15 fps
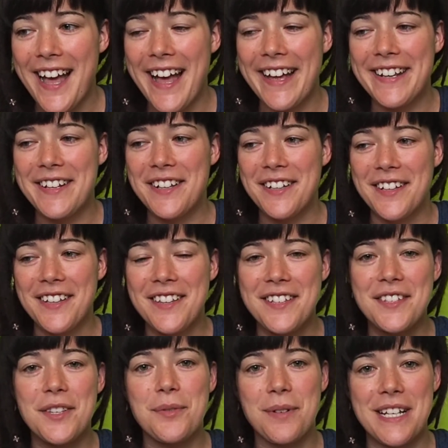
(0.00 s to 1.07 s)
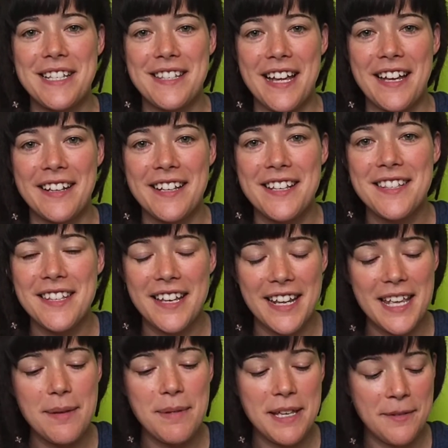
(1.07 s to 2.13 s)
And this is what he said. He said,
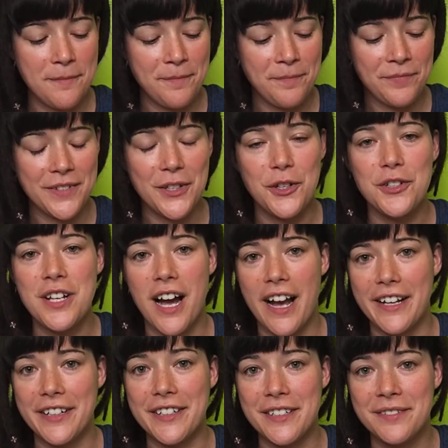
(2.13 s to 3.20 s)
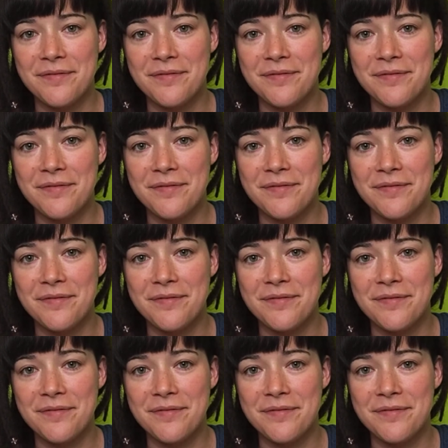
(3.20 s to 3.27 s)
"Amy, you're tired.